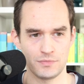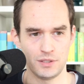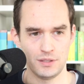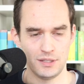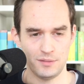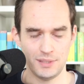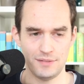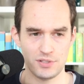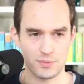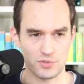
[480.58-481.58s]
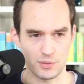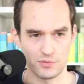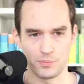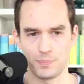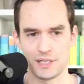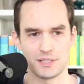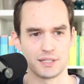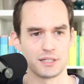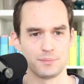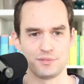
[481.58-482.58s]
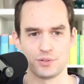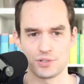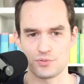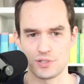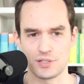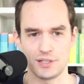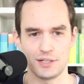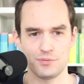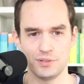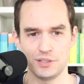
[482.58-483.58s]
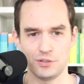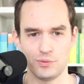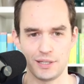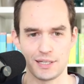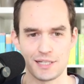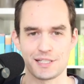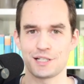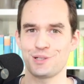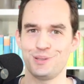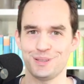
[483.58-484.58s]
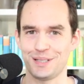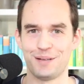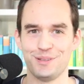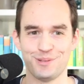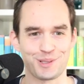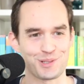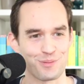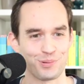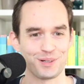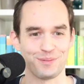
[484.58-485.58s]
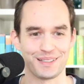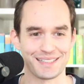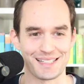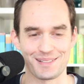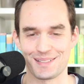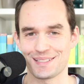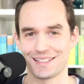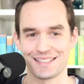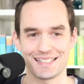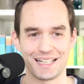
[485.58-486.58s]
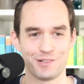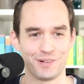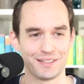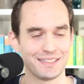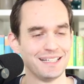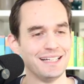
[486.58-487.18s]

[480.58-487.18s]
I've been having some trouble with pasting in OmniFocus recently. I don't really know why that is. I actually talked to OmniFocus support about this, so it's kind of weird.